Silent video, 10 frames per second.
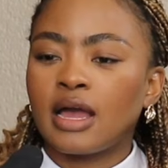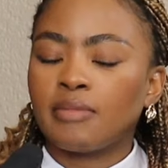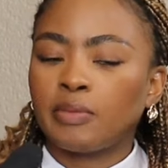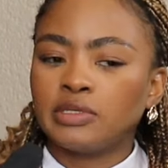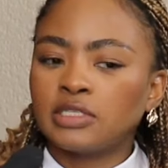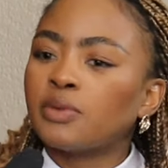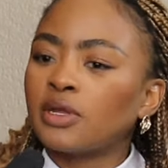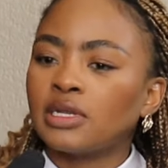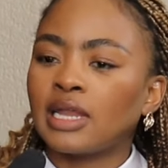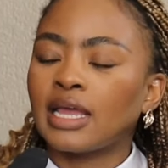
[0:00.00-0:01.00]
my business
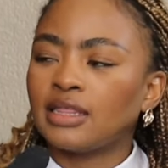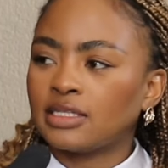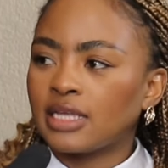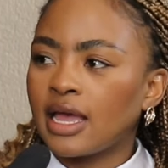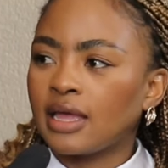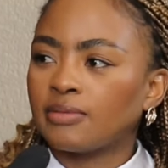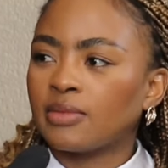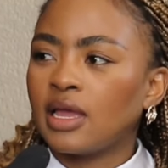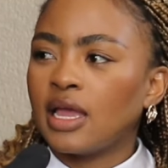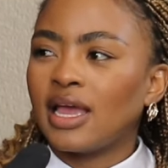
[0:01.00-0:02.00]
partner and I at the time,
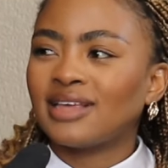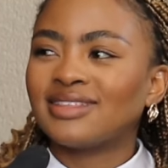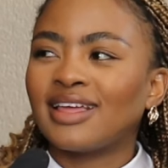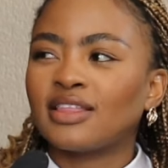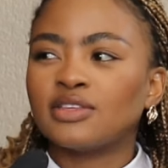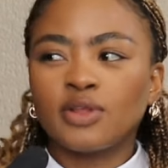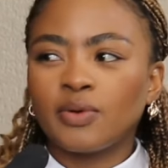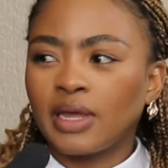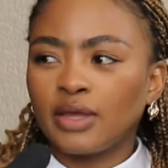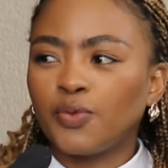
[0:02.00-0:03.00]
mm. I was like, there's no
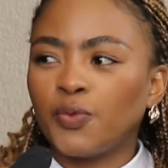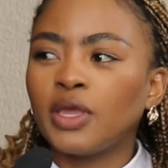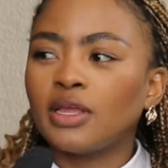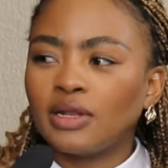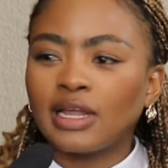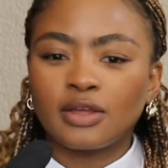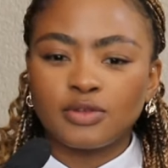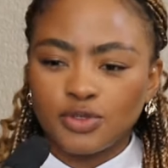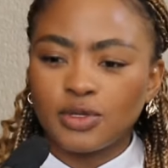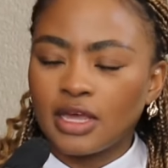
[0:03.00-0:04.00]
way. Yeah. We like
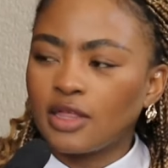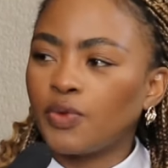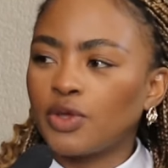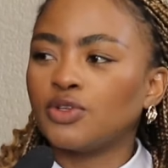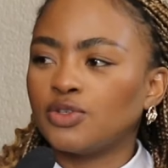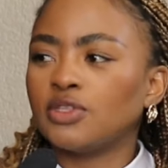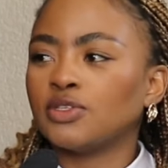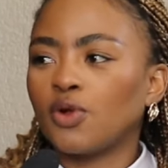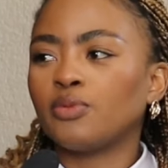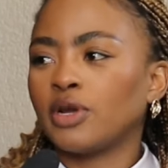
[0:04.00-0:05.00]
together we could do
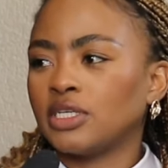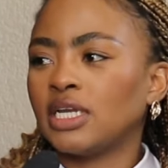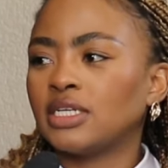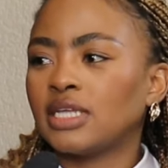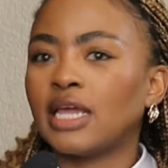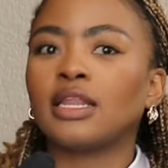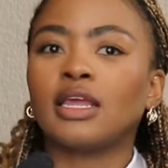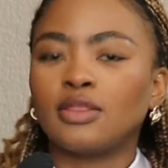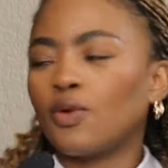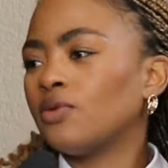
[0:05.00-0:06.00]
this whole project yeah. and
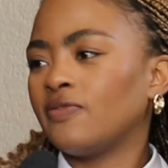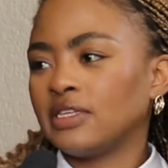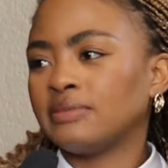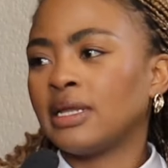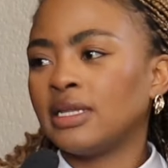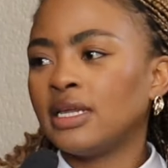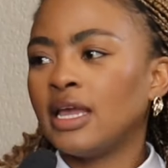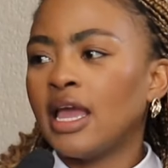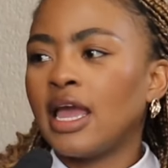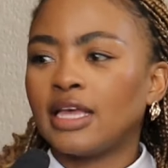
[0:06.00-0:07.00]
get all of this money
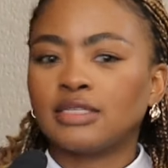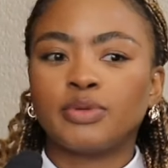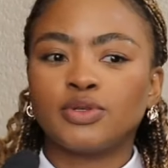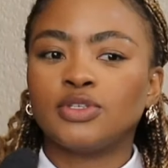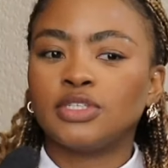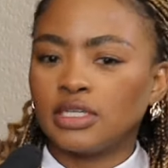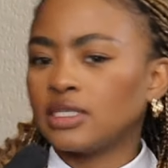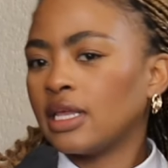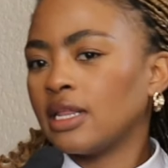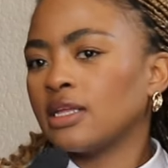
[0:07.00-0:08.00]
yeah. as opposed to
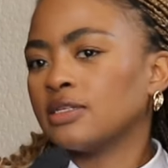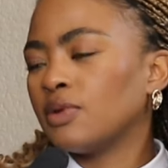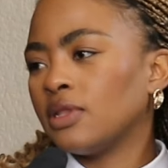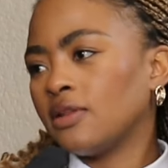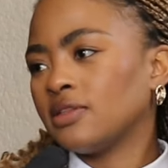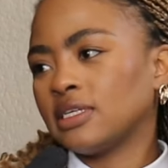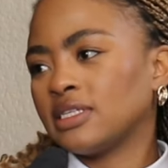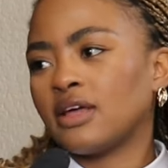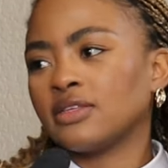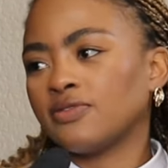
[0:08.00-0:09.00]
just getting a small little
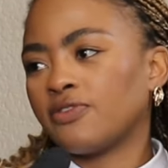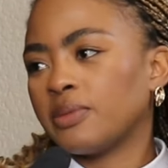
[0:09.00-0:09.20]
six thousand